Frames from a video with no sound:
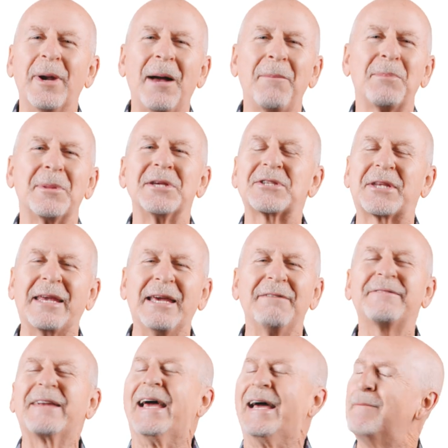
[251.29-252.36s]
up this
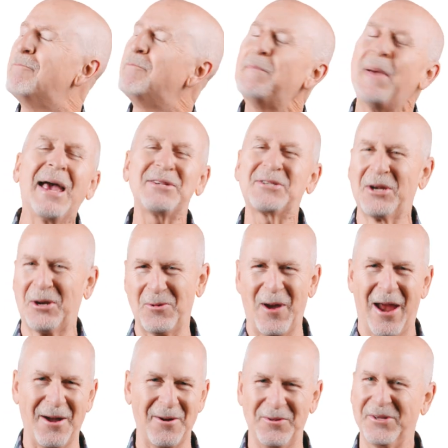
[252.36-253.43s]
gift and pass it
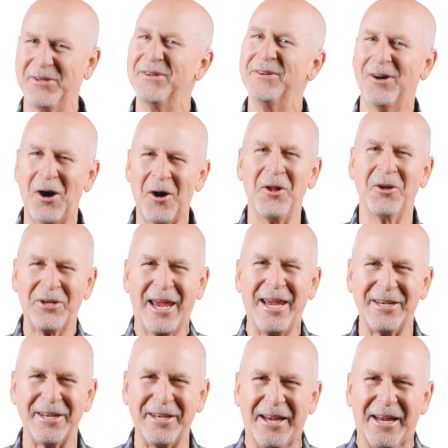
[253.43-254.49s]
around all day
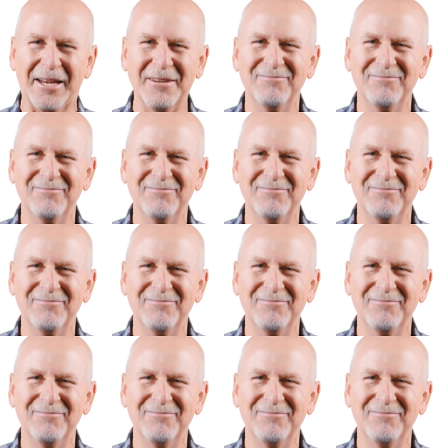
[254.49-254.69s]
today.